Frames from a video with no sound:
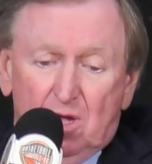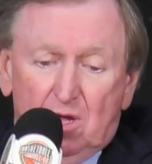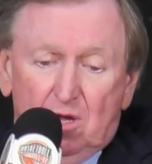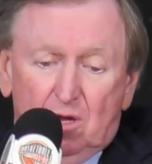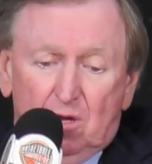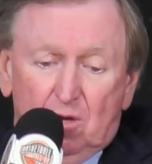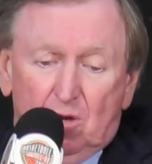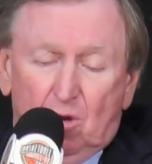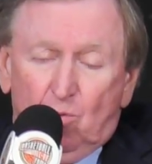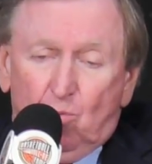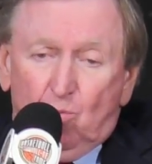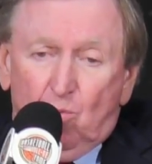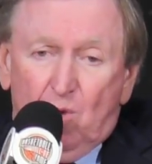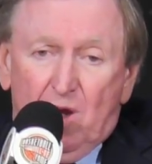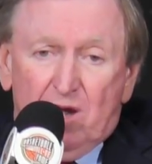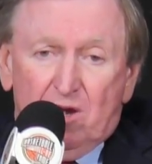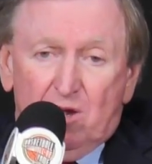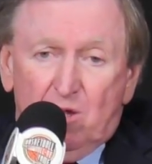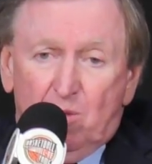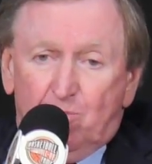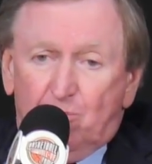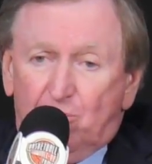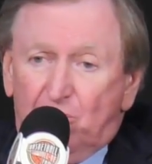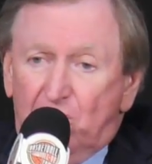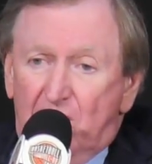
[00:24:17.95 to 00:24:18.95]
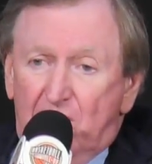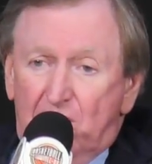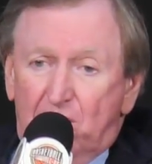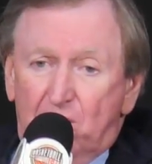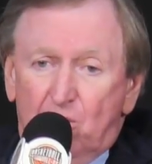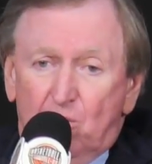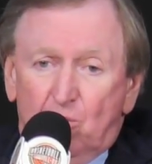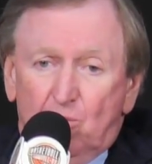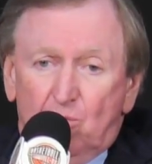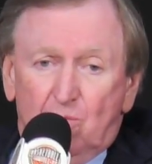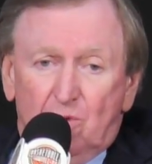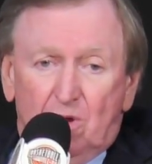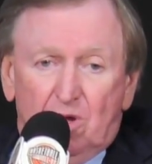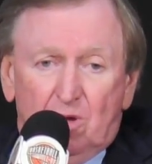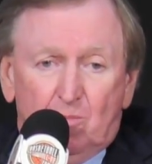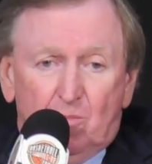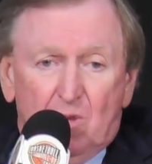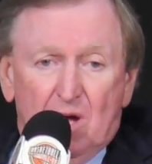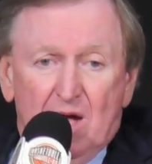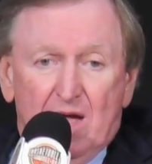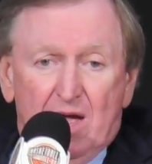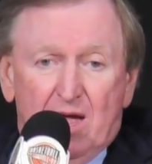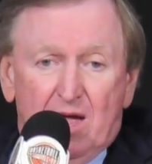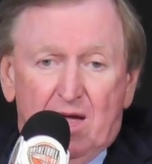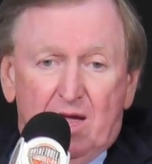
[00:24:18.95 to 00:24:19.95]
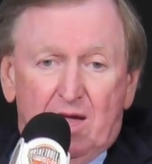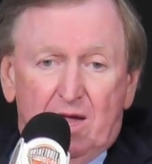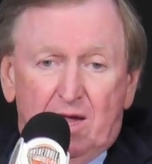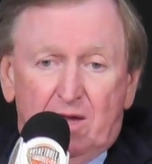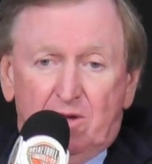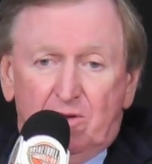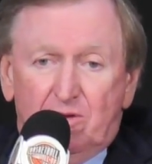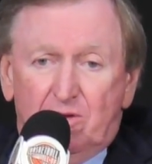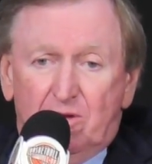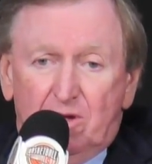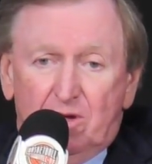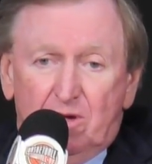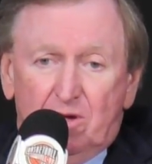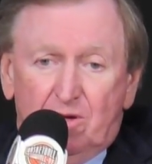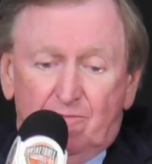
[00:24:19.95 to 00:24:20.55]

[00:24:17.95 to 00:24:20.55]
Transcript: right up there behind